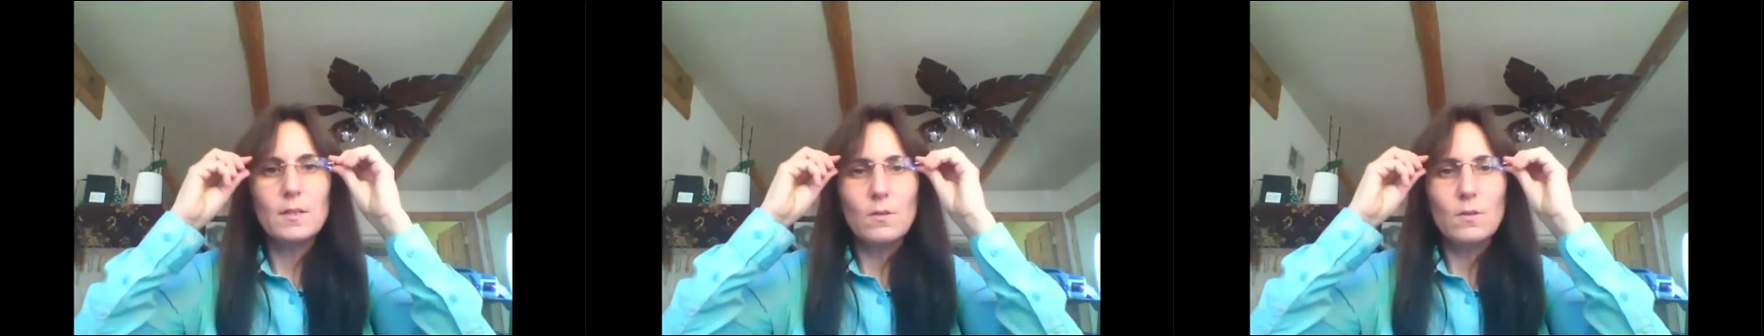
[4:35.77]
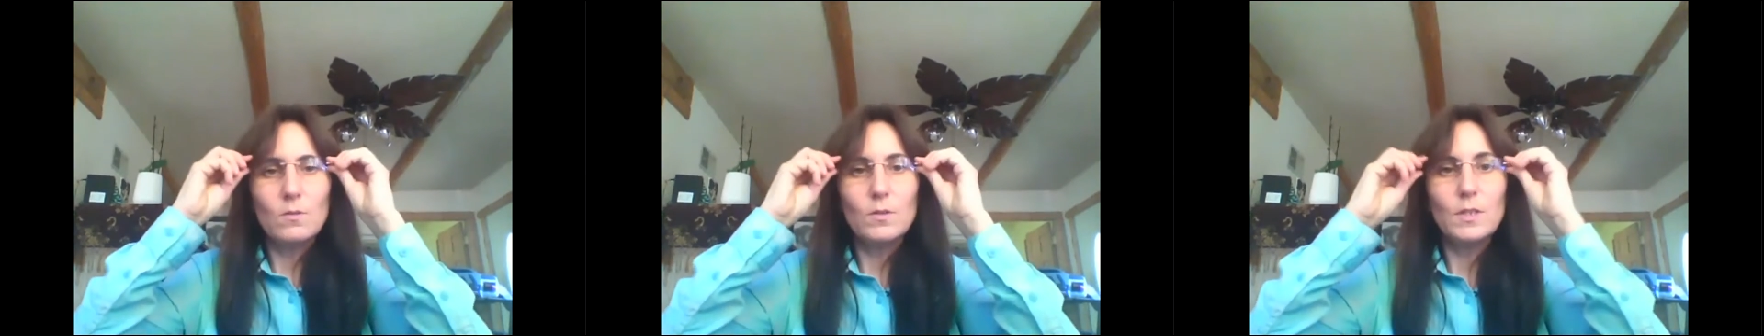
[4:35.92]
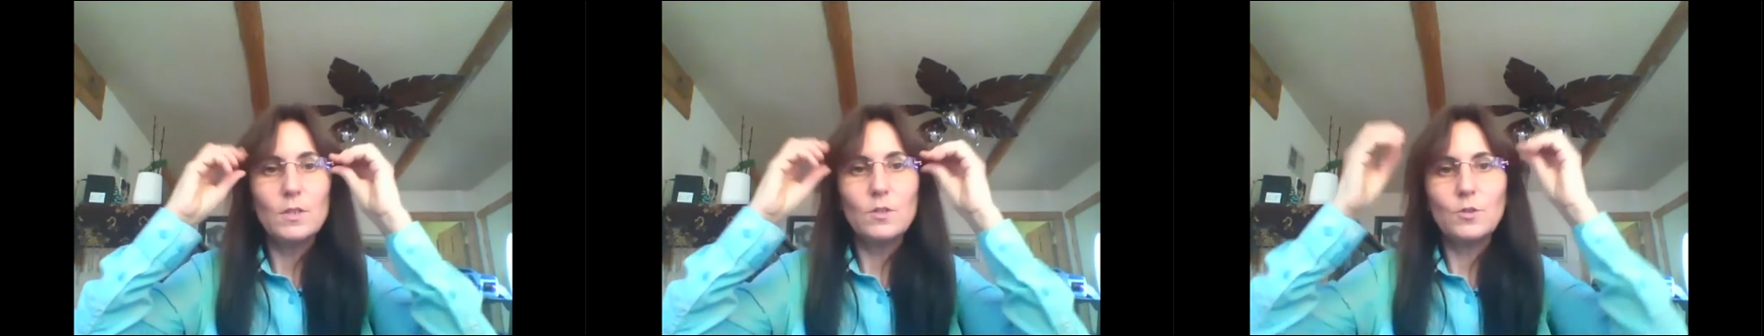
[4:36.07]
the
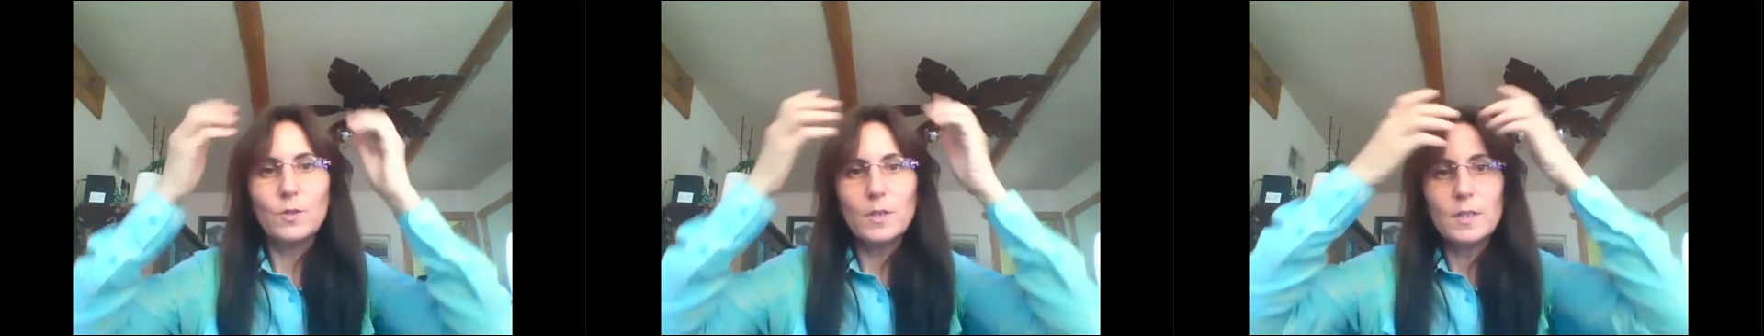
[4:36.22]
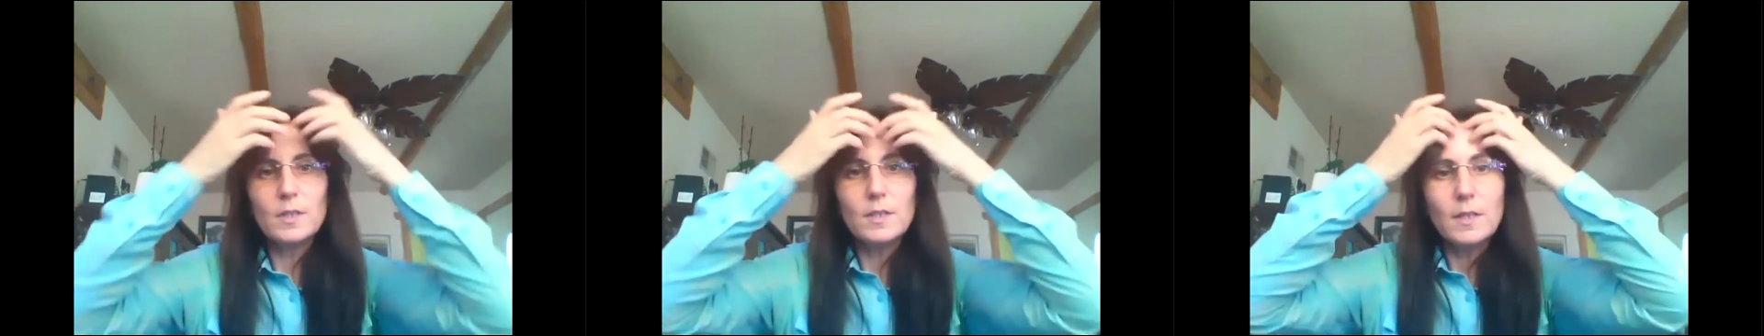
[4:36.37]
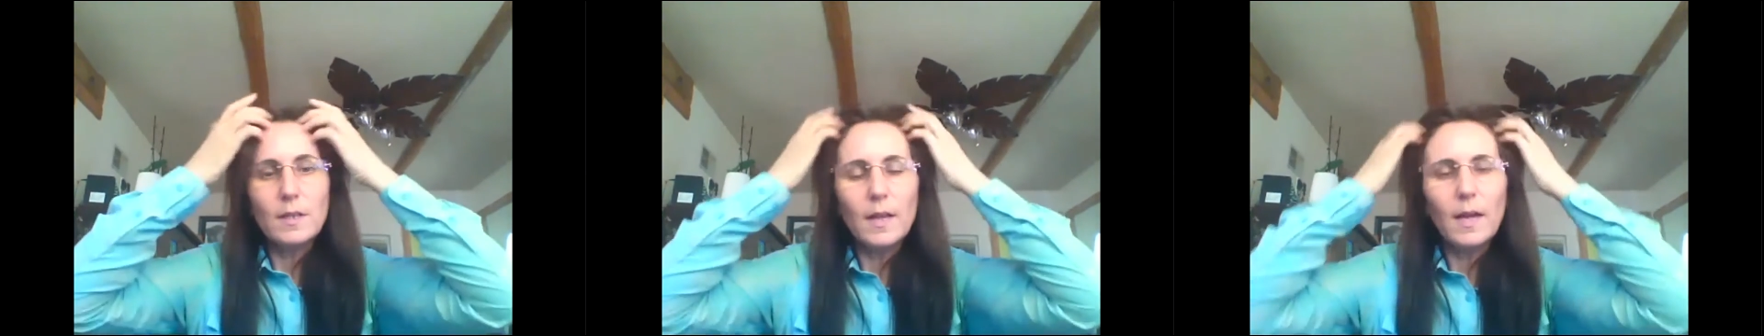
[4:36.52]
only
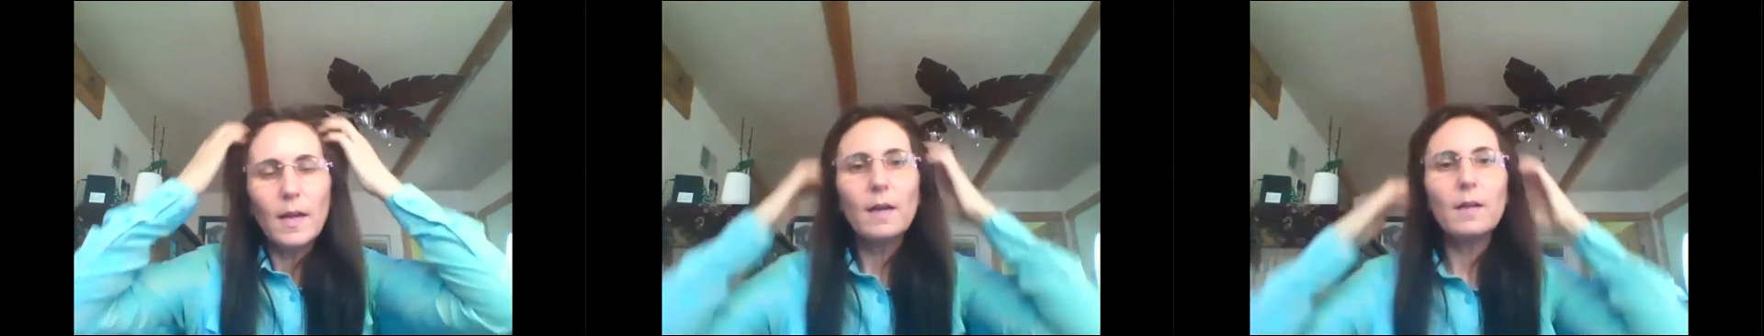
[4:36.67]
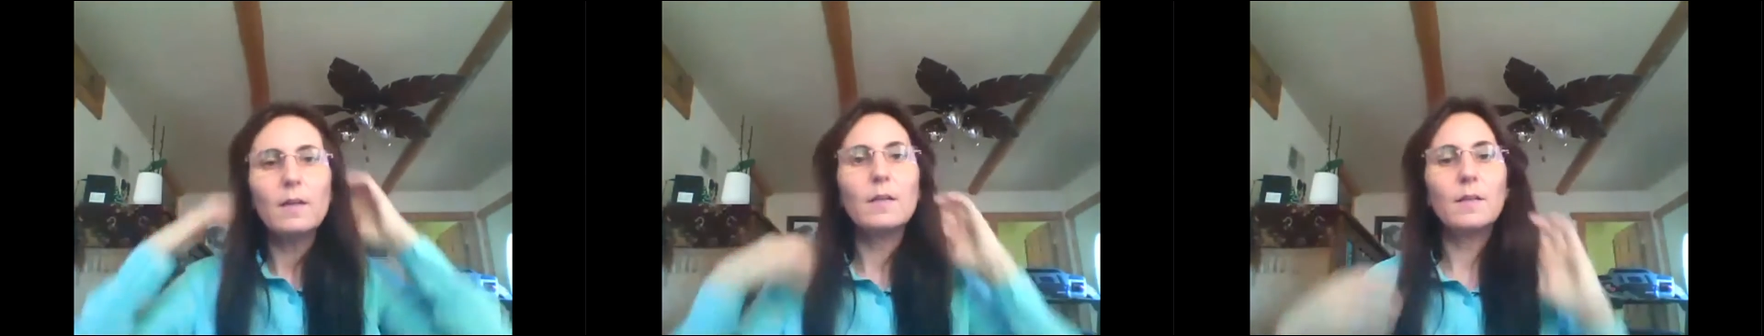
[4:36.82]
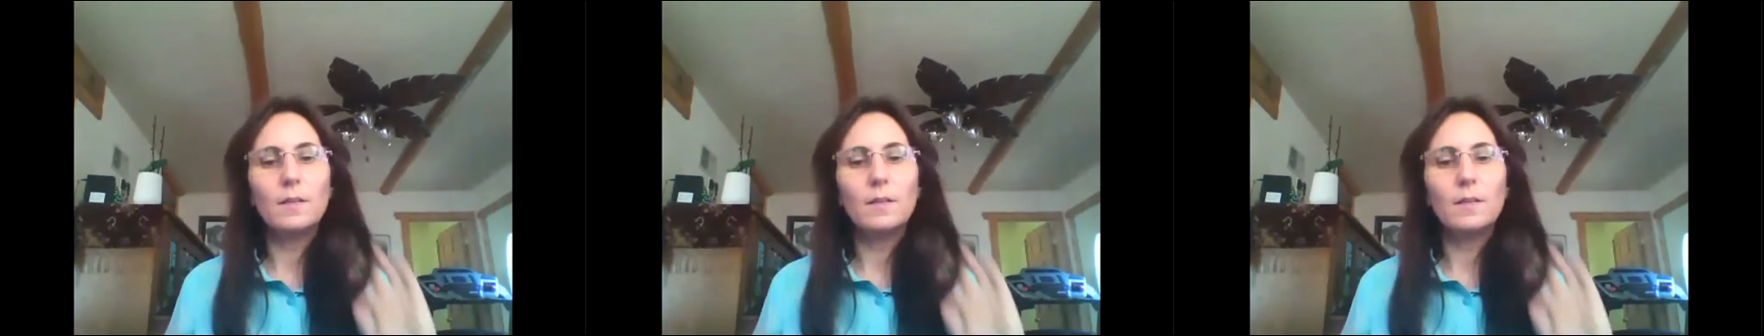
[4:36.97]
trick to
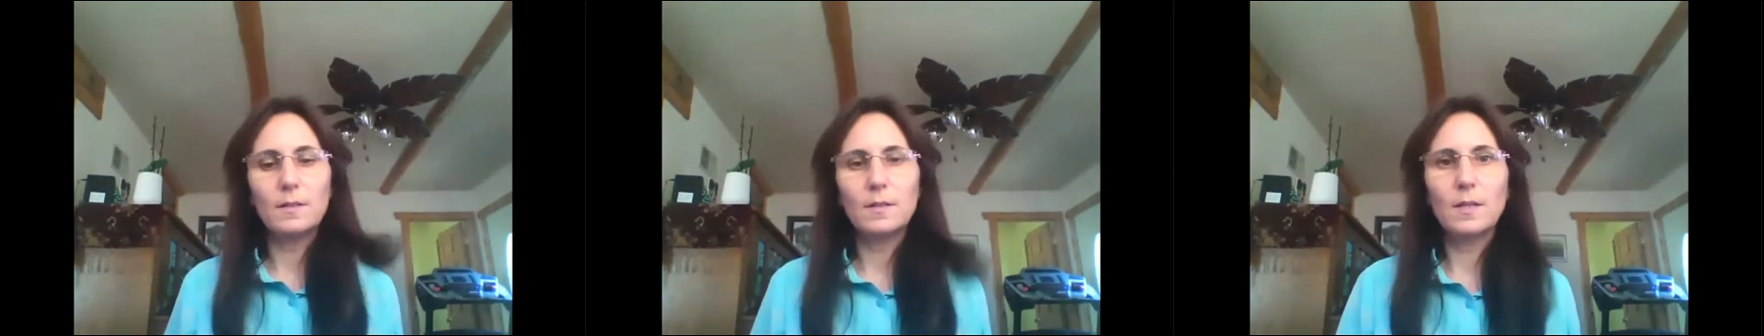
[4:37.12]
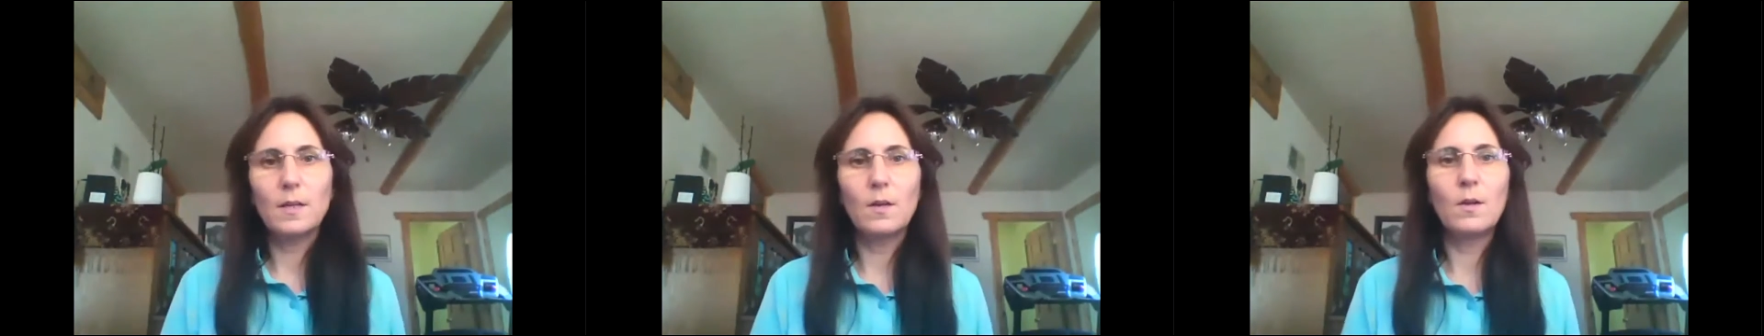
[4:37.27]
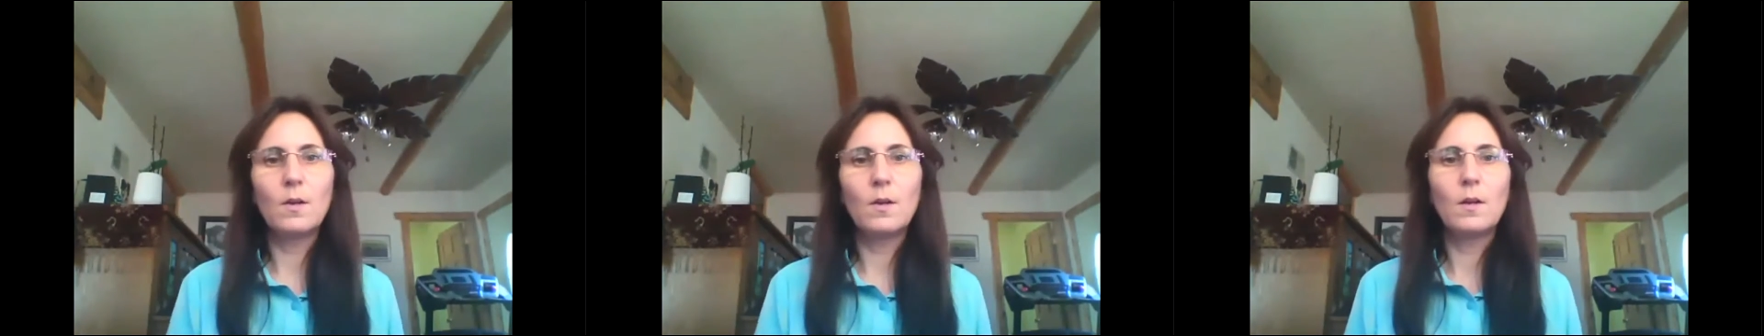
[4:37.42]
that is